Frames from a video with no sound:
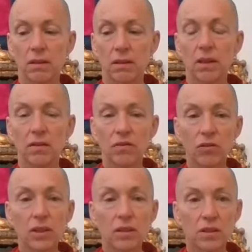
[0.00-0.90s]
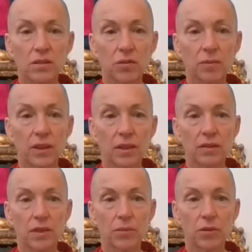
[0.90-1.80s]
It frees us from the
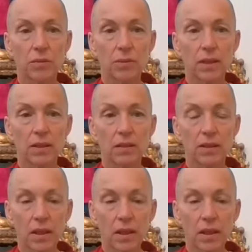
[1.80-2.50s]
conceptual mind.